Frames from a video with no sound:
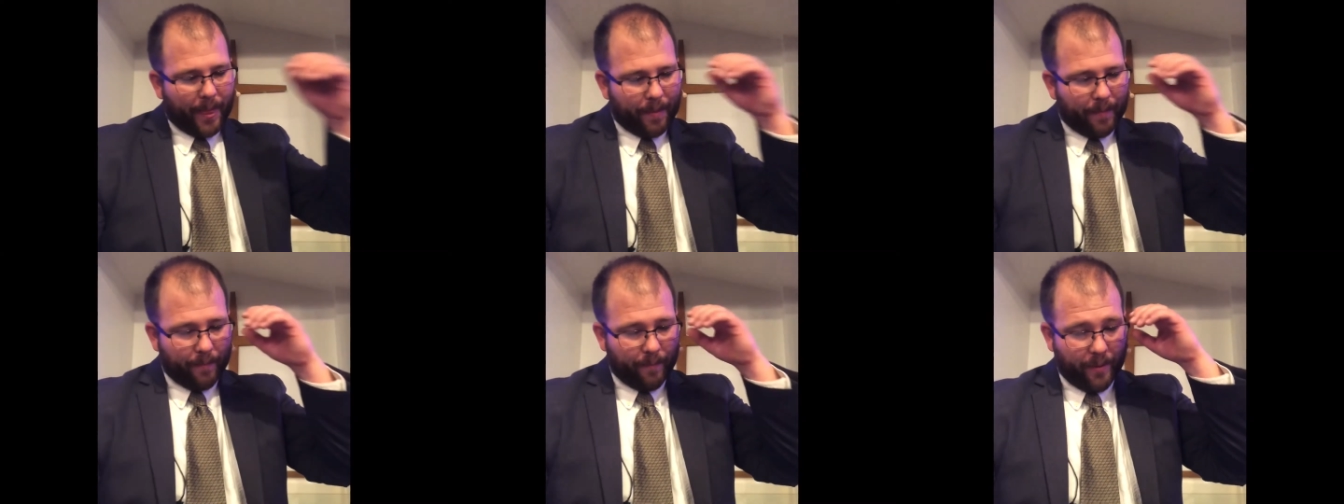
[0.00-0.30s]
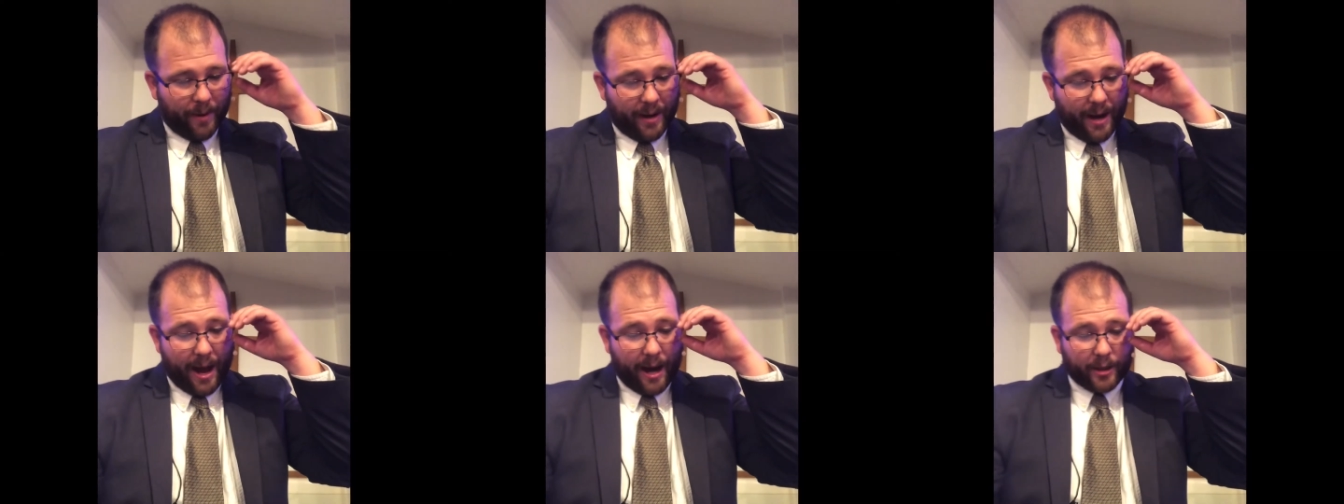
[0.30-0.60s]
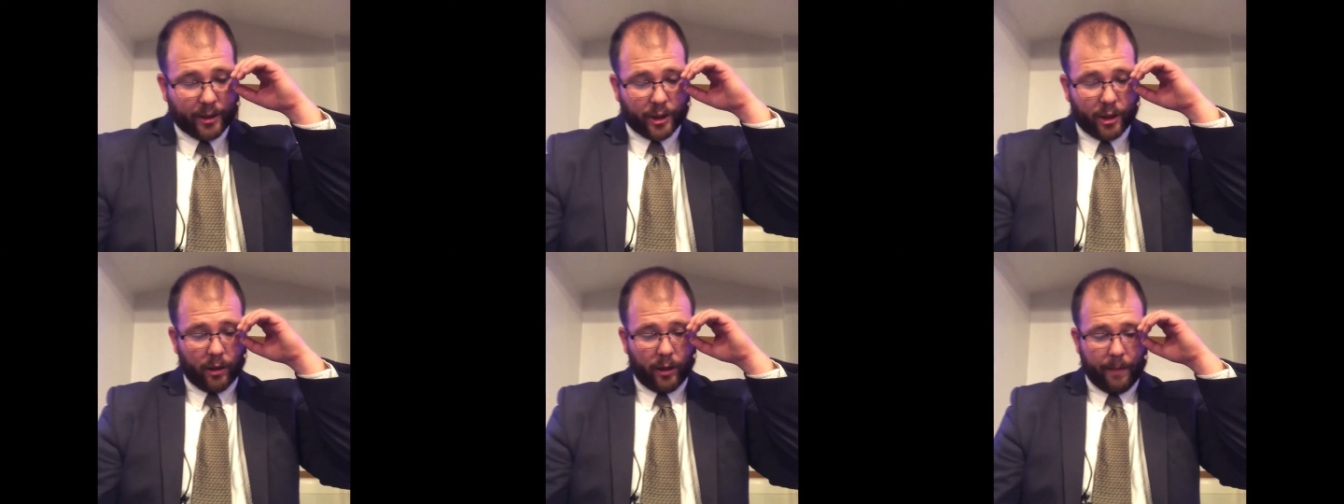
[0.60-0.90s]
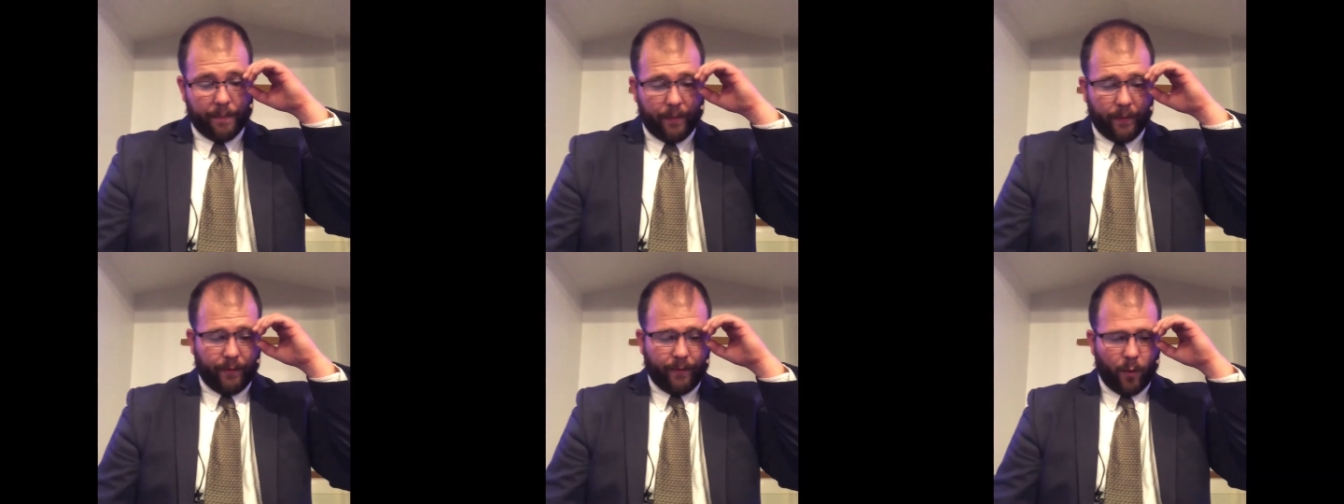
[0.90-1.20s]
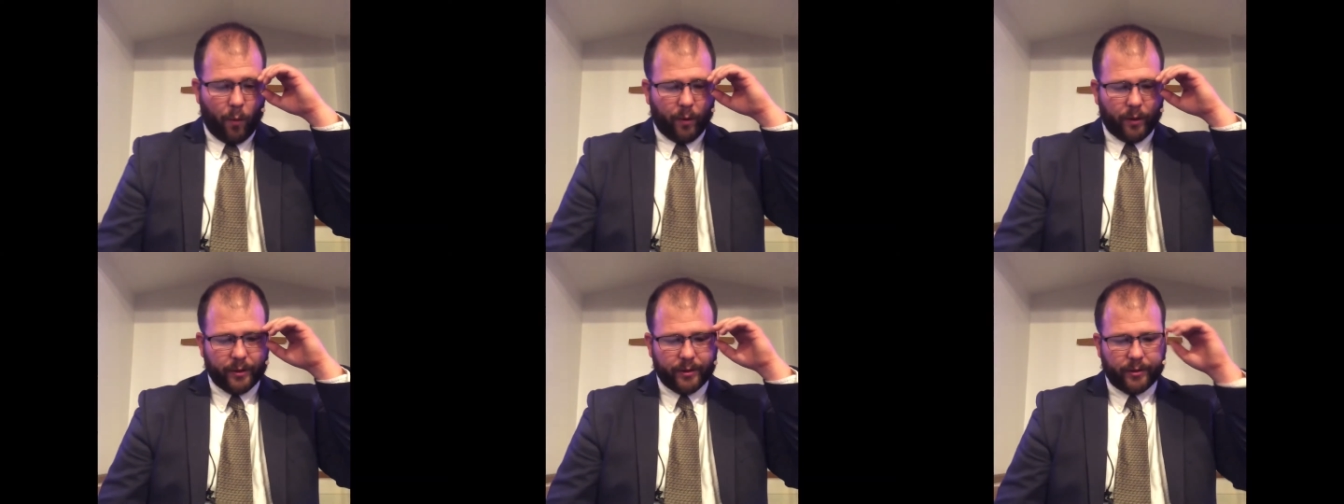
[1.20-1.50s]
but actually
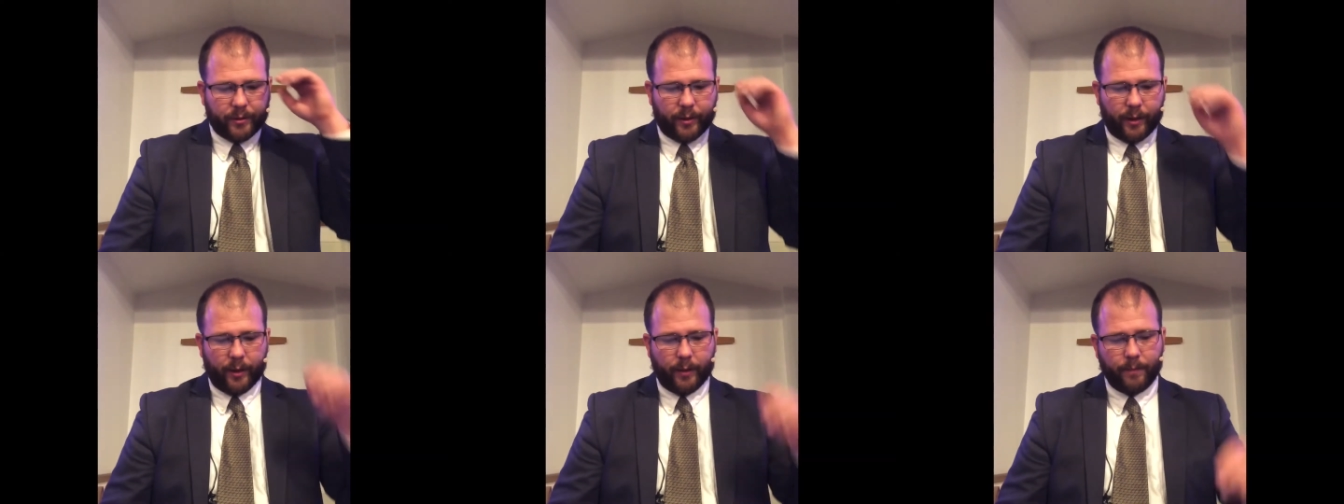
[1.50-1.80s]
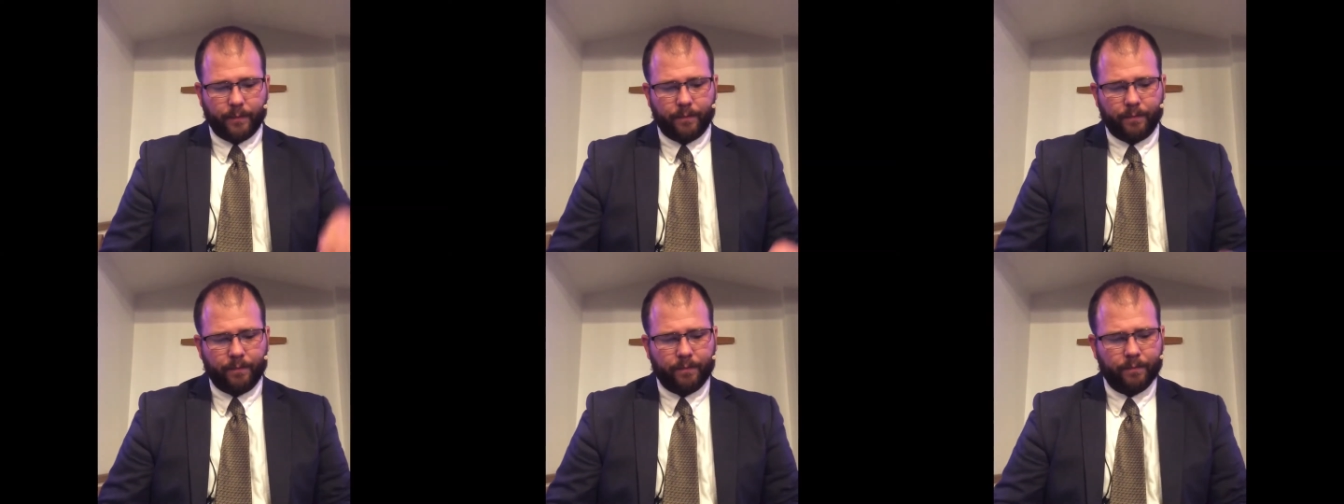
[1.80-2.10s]
before sin.